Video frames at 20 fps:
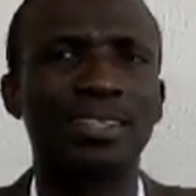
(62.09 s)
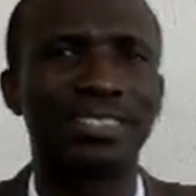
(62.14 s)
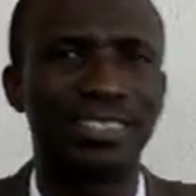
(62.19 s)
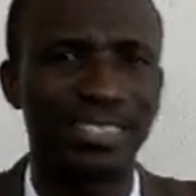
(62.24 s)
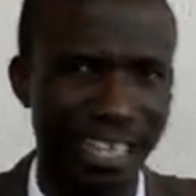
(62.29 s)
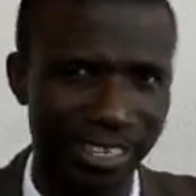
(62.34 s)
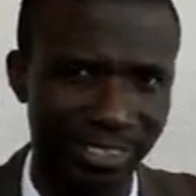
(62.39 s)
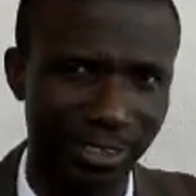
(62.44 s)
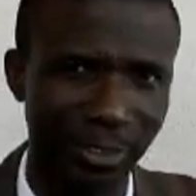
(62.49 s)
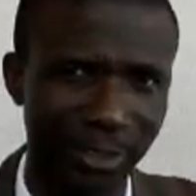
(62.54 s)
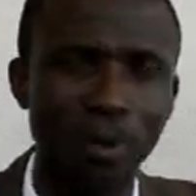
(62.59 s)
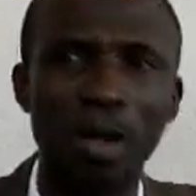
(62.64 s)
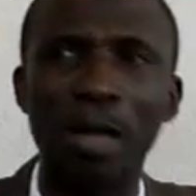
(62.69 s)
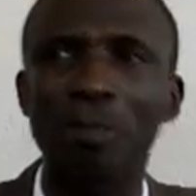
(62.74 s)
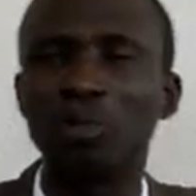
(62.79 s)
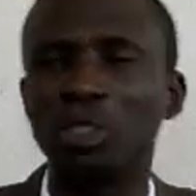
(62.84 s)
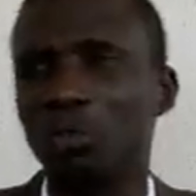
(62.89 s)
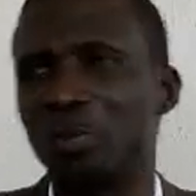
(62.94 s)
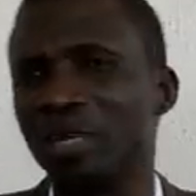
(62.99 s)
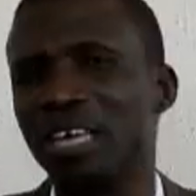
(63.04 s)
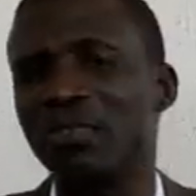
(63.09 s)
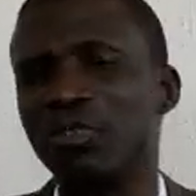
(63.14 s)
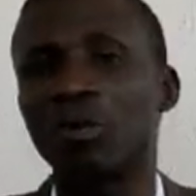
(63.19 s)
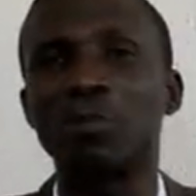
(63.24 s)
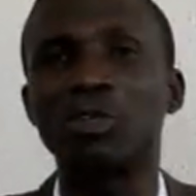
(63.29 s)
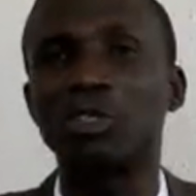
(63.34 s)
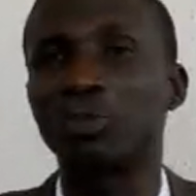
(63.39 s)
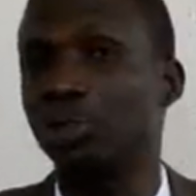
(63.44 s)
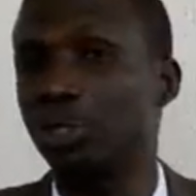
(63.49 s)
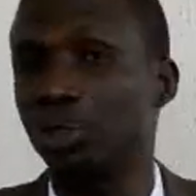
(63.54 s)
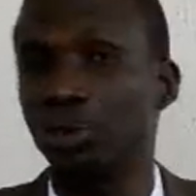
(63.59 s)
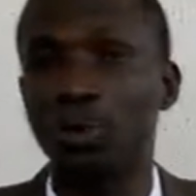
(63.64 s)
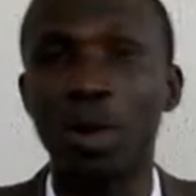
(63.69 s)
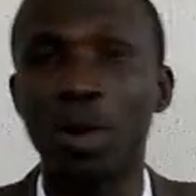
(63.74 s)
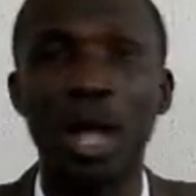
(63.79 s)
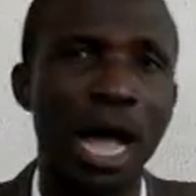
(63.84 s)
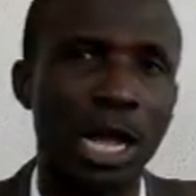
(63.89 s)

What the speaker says: sense, or I'm speaking from the spiritual